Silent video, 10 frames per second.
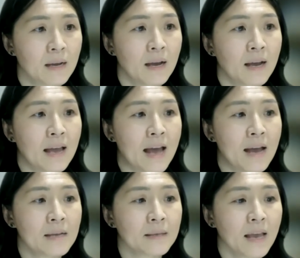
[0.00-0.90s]

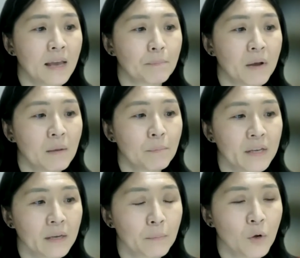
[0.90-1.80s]
as a
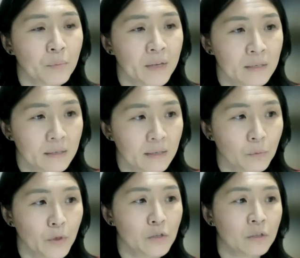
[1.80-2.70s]
public moment in
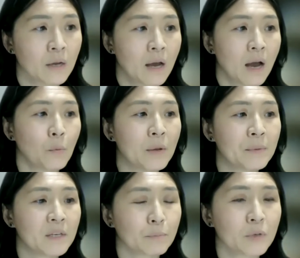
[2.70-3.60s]
which
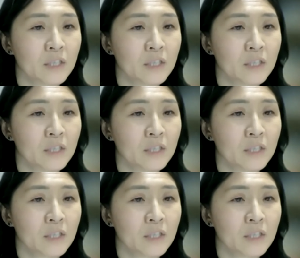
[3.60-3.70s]
women are